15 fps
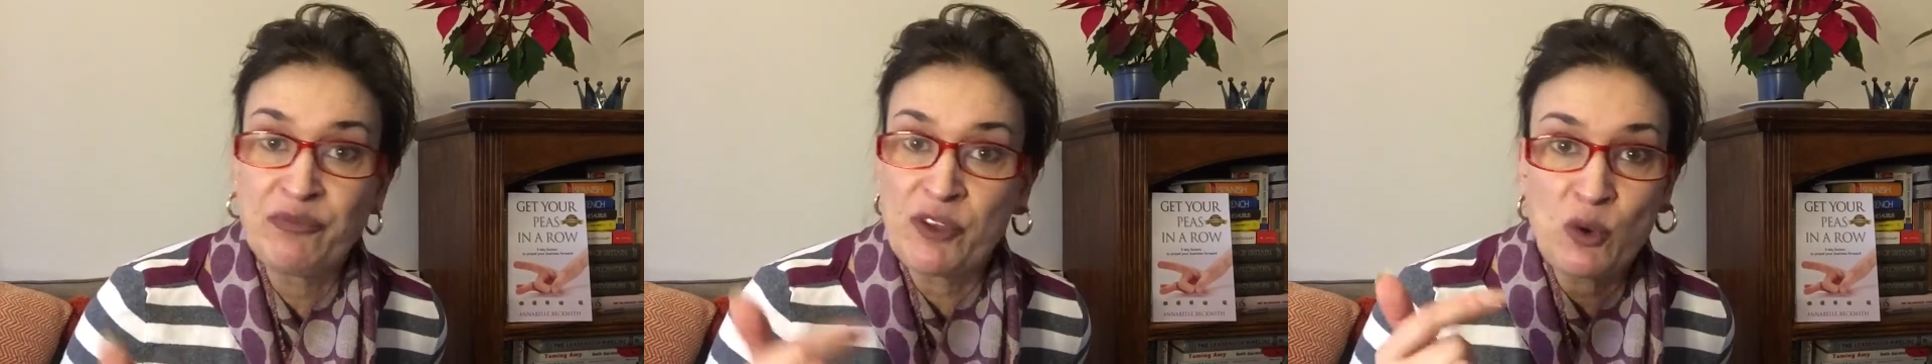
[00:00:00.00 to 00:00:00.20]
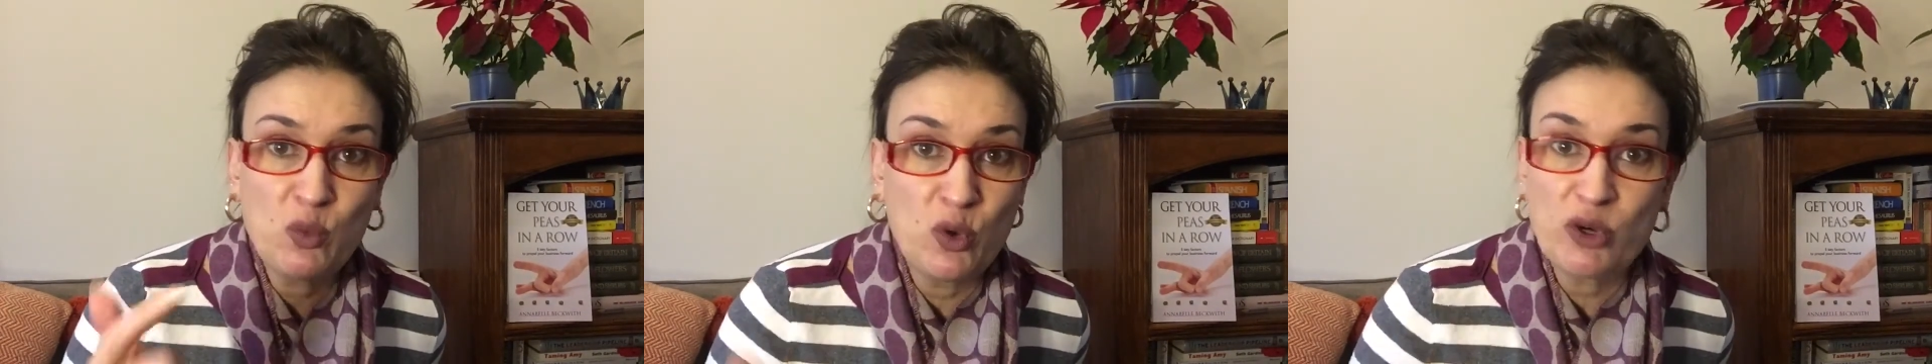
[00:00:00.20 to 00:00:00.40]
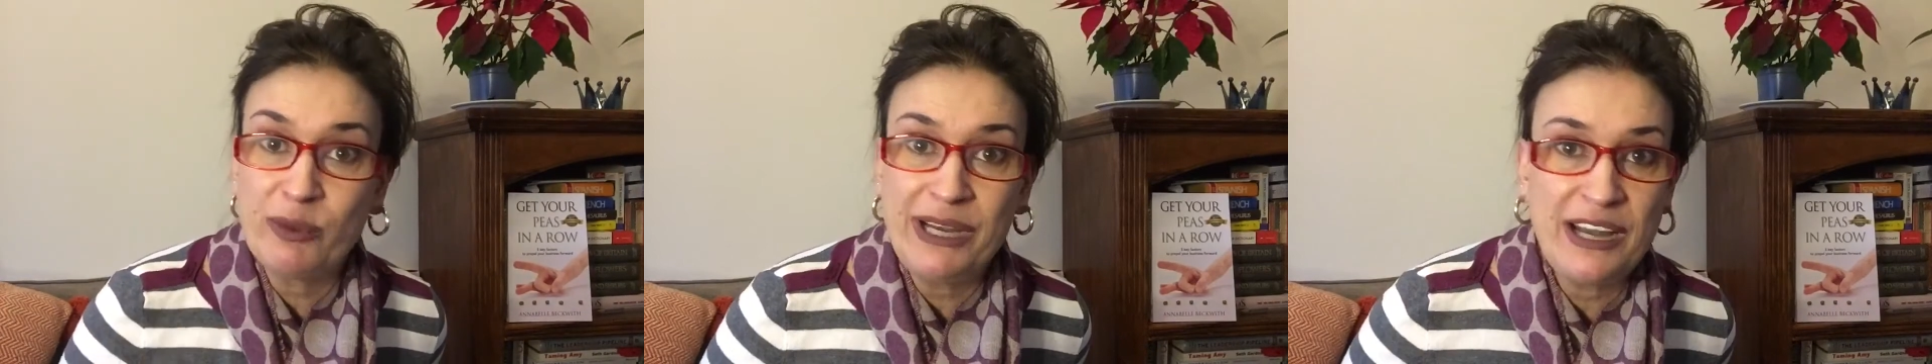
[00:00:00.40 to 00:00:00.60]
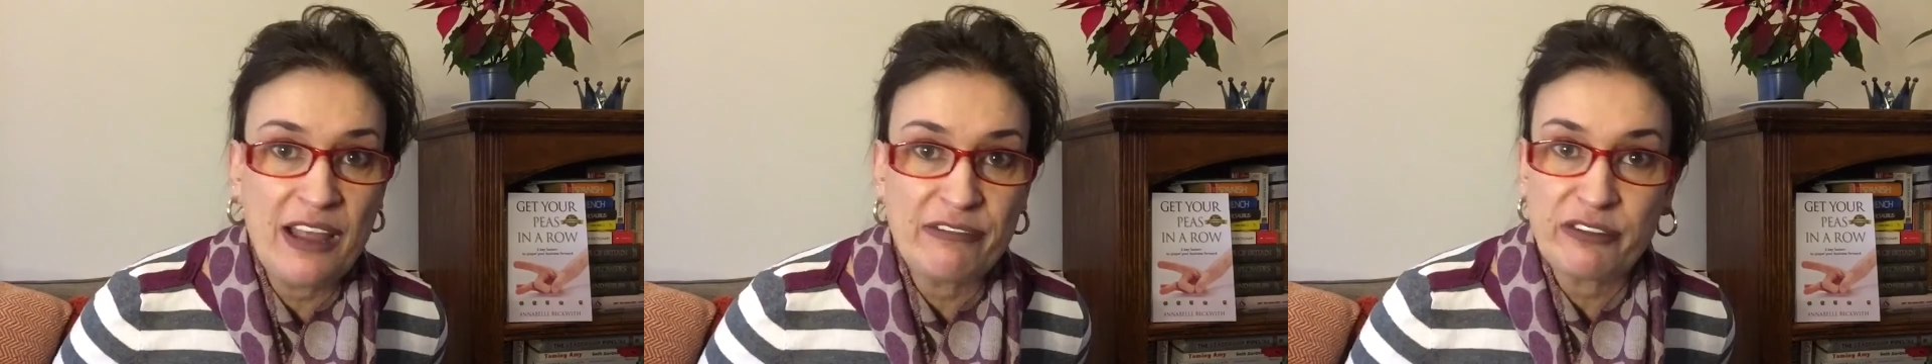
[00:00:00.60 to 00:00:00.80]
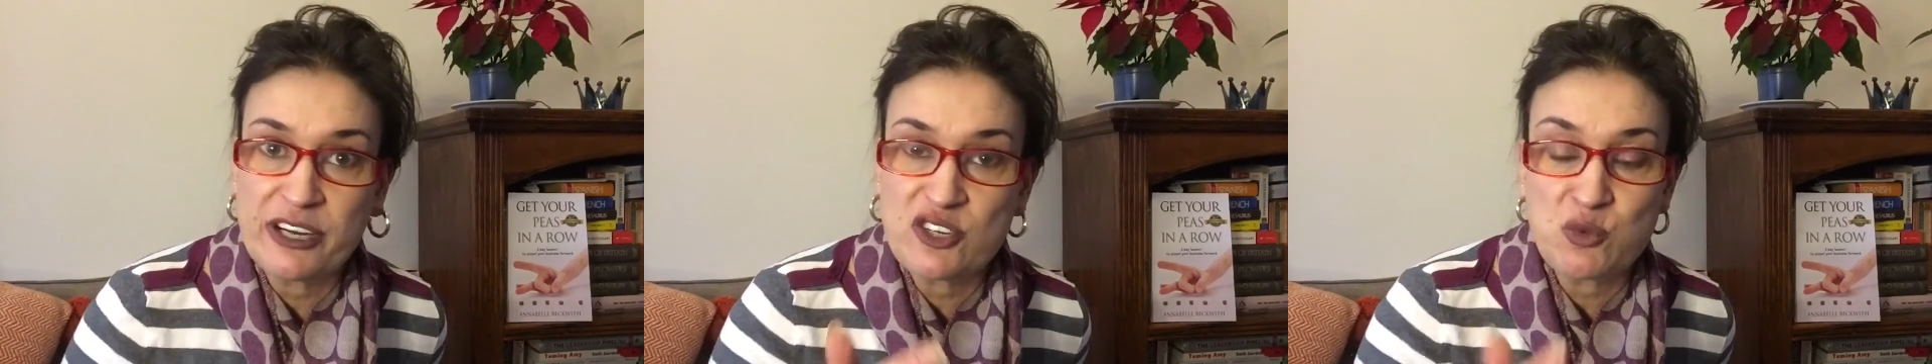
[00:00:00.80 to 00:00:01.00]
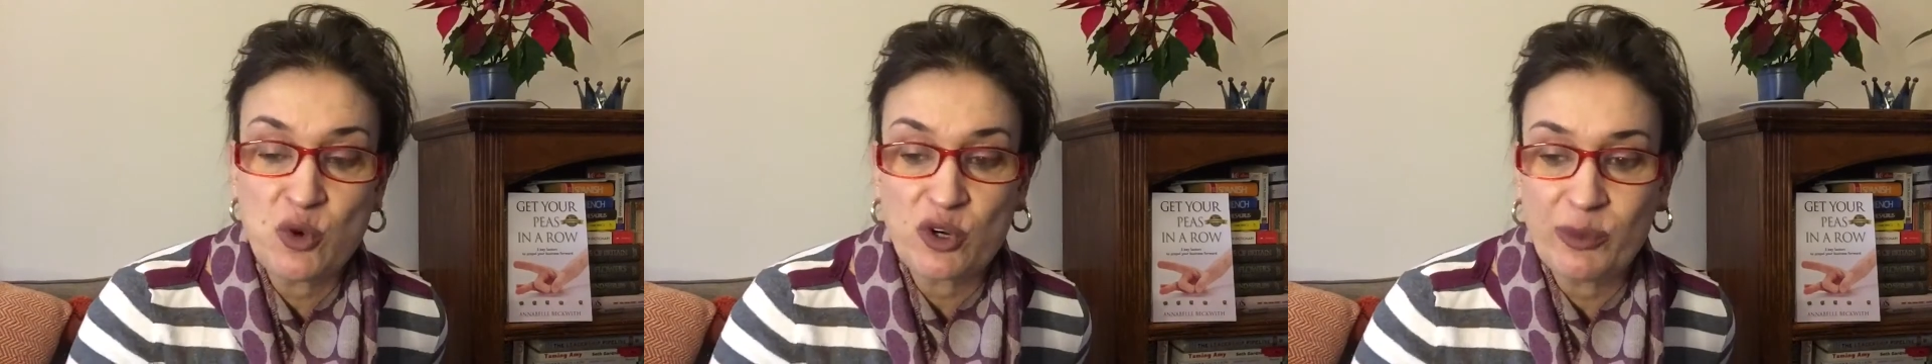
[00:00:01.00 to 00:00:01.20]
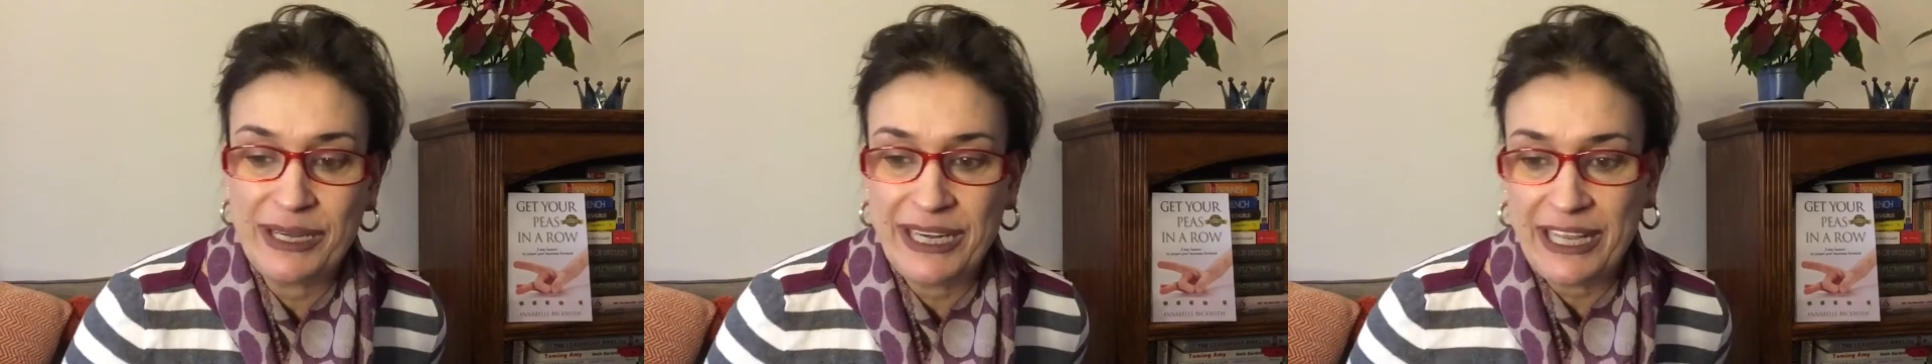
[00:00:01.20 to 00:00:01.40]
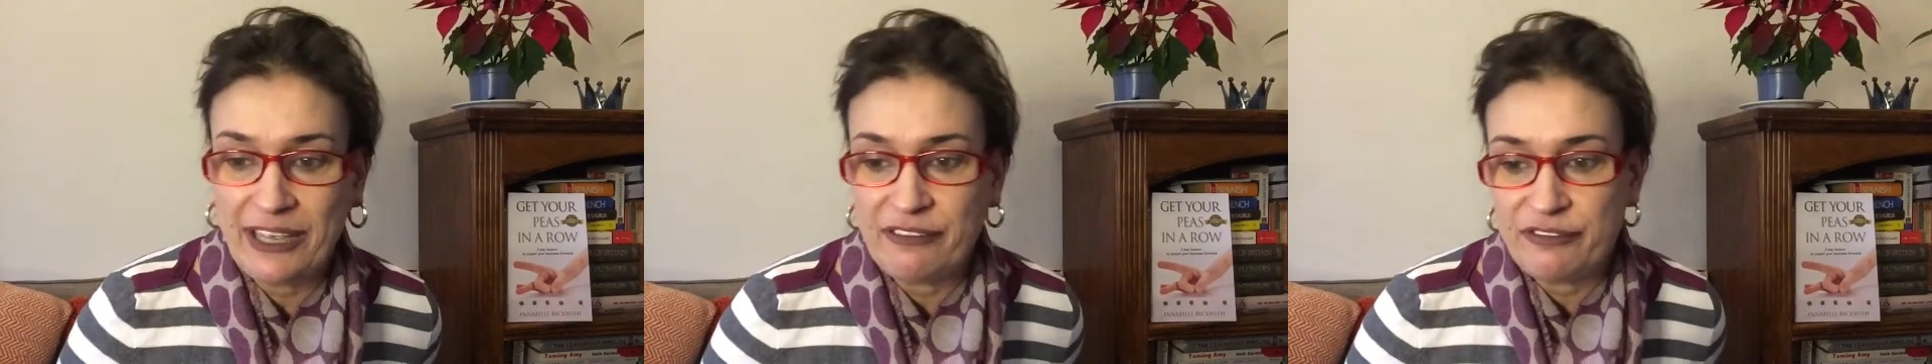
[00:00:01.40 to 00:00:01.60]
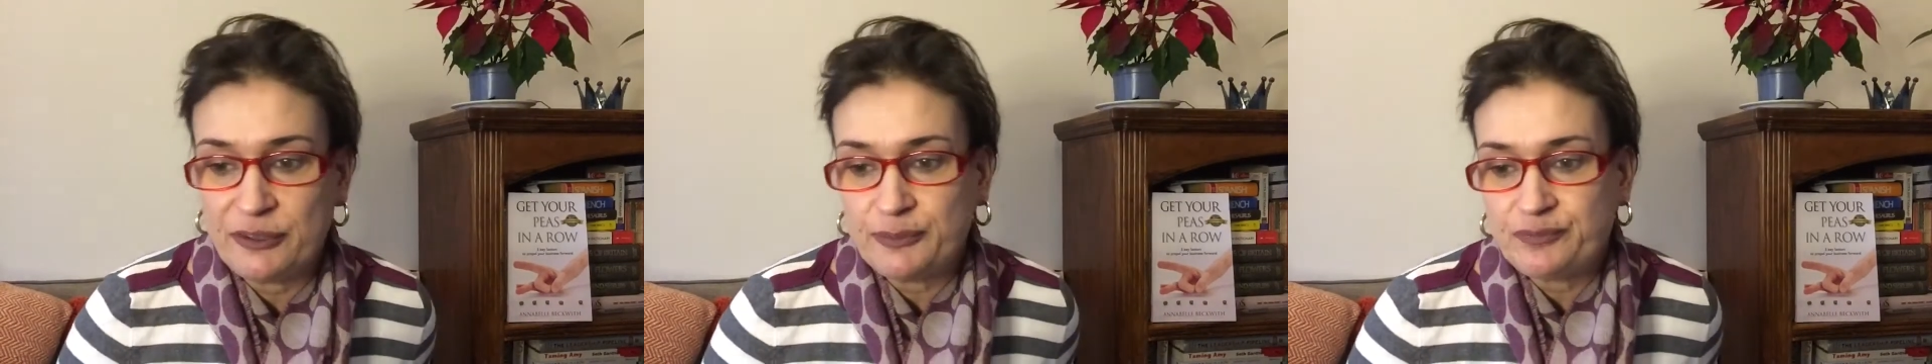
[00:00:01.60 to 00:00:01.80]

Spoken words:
What do we leverage? What do we leave?